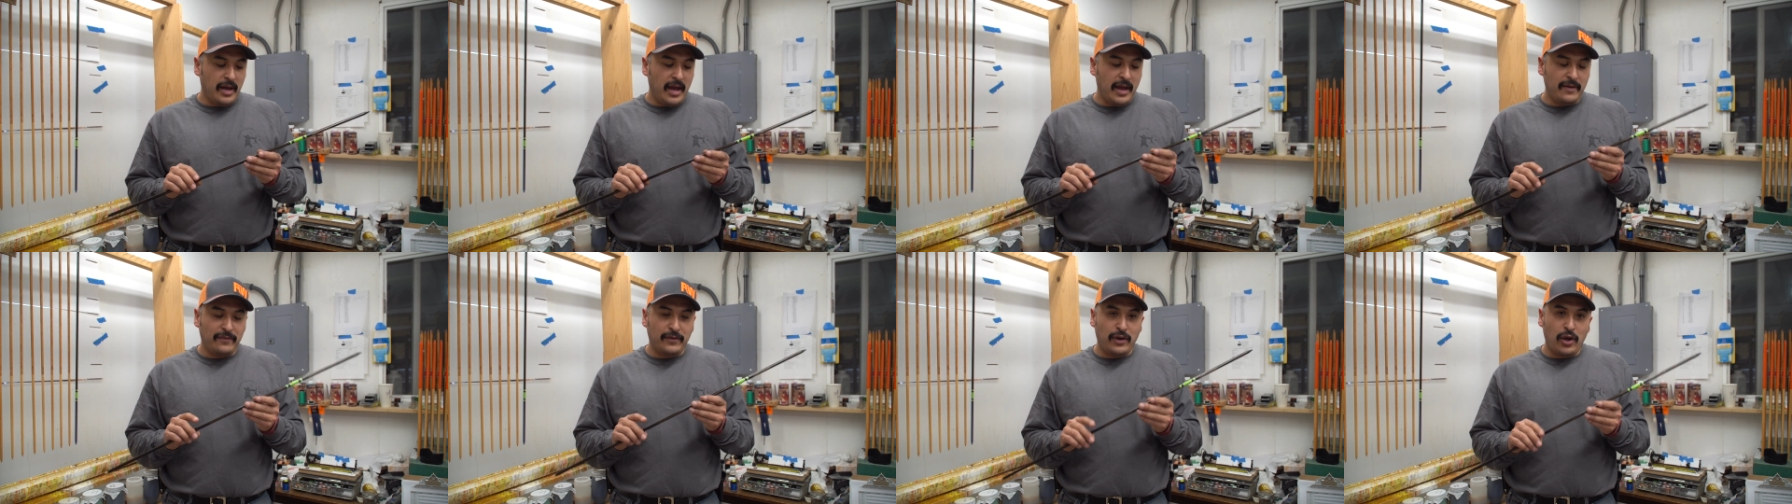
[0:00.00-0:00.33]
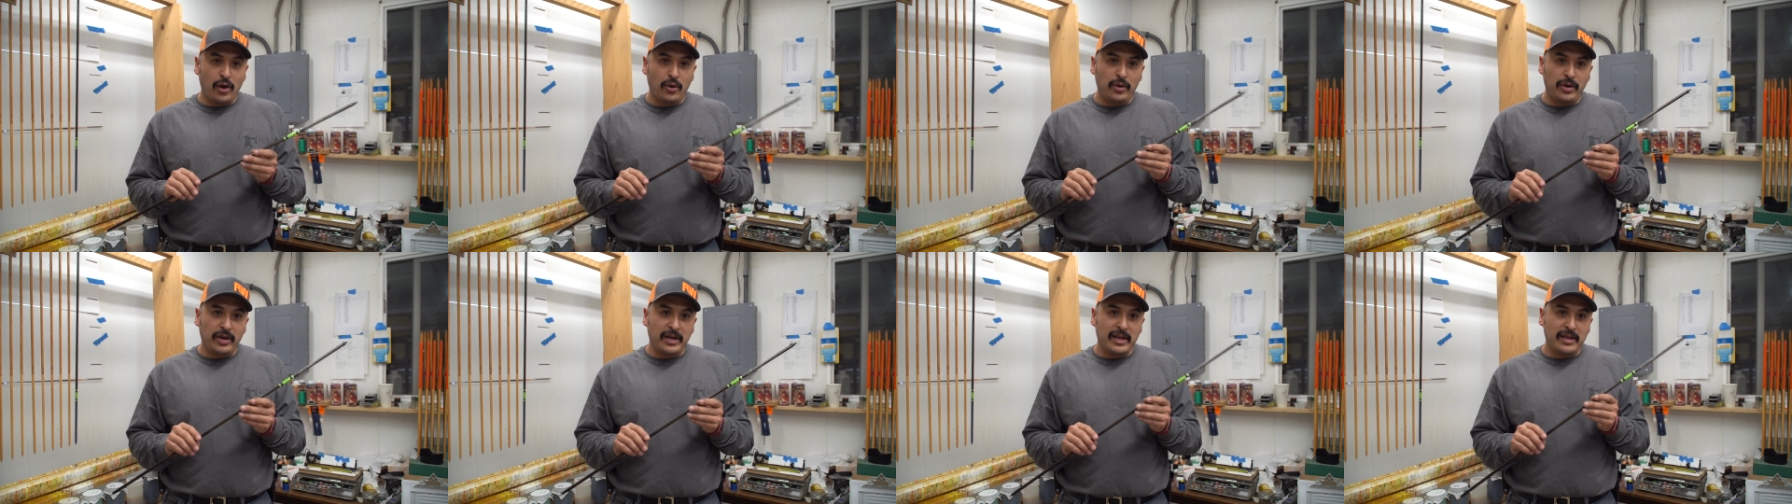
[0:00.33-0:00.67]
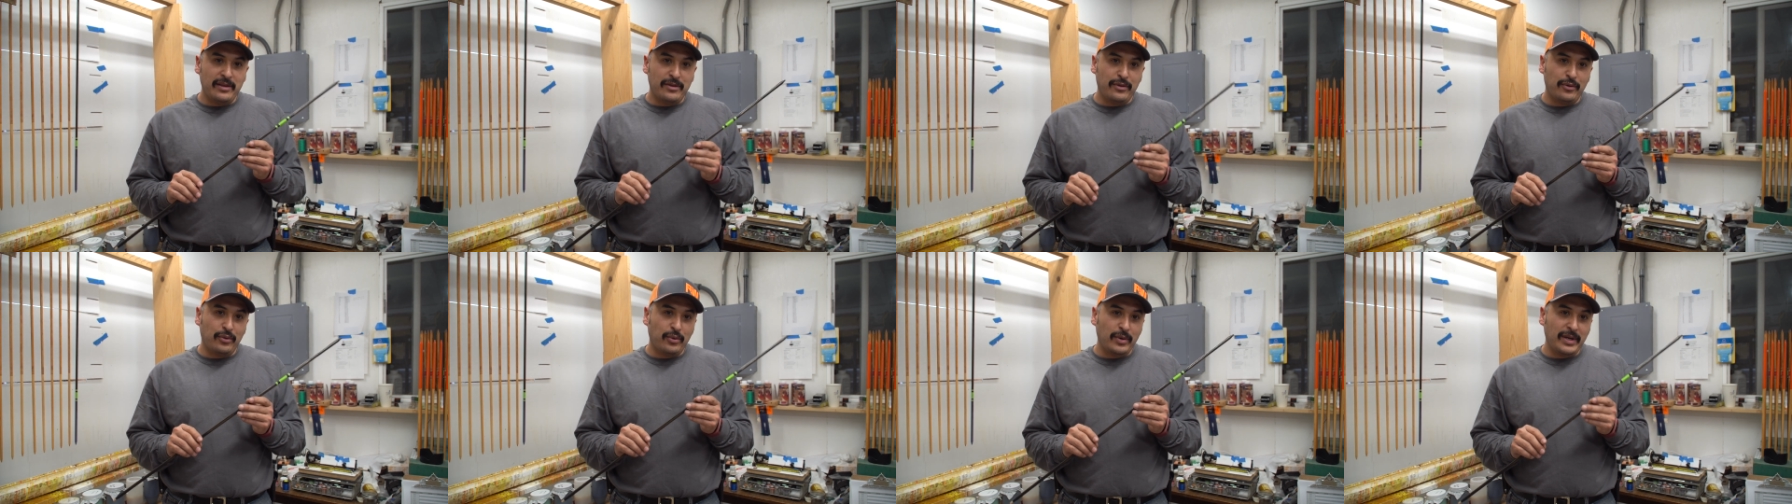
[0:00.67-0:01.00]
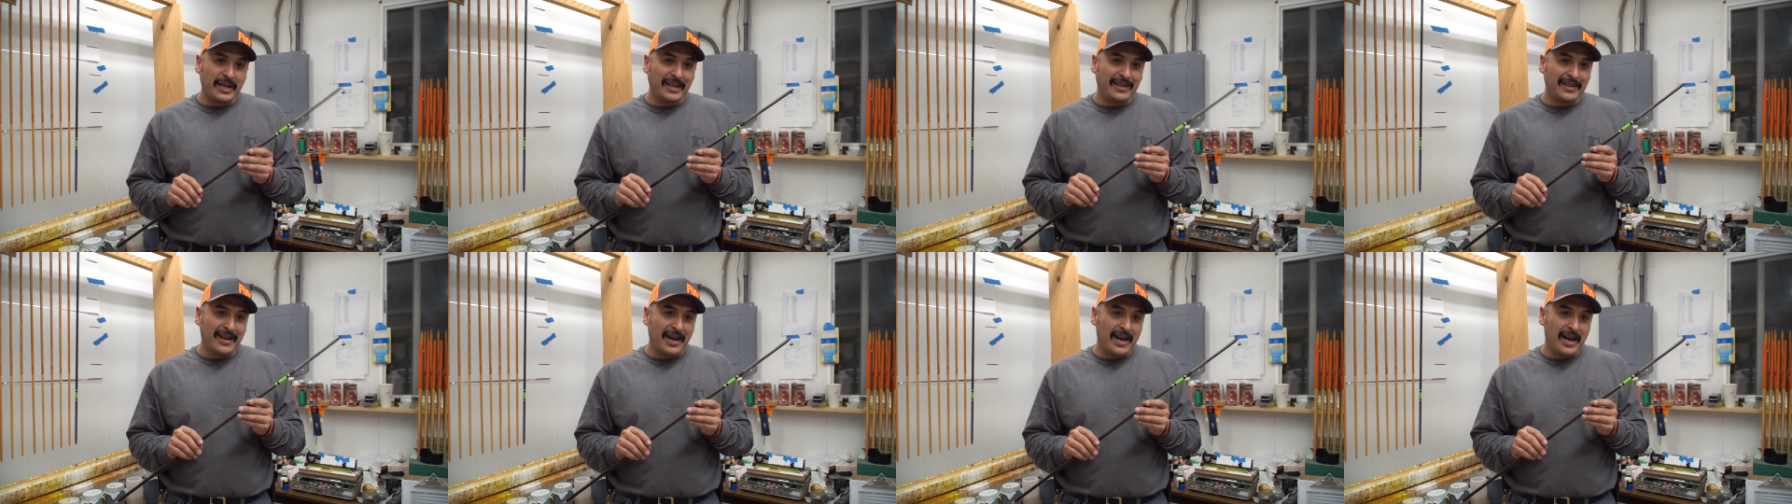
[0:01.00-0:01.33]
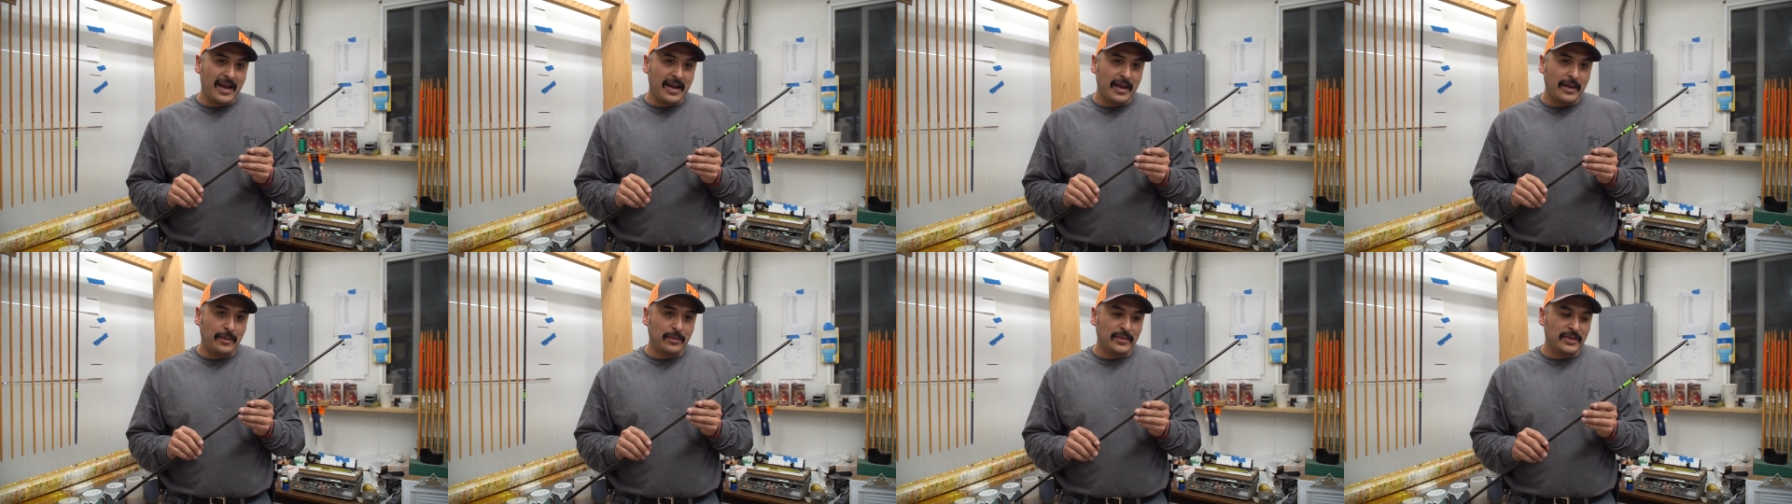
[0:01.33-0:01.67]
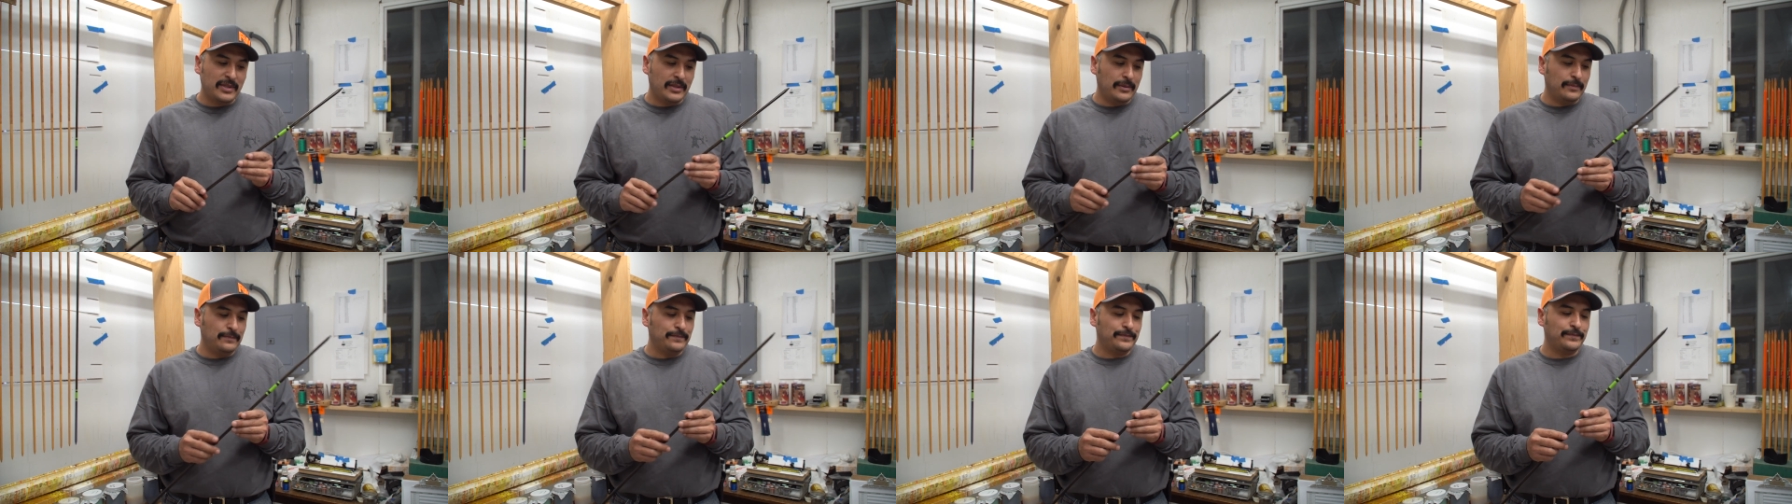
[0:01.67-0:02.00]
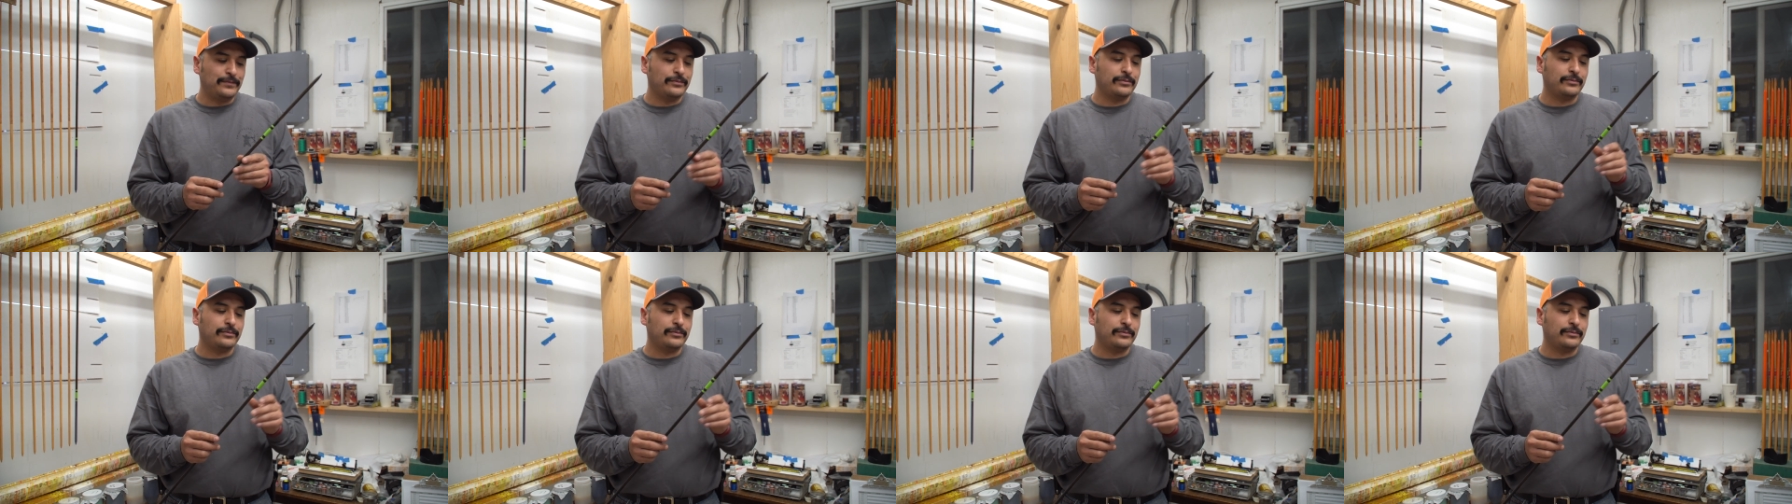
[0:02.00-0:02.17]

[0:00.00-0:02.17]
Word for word: I've coated it three times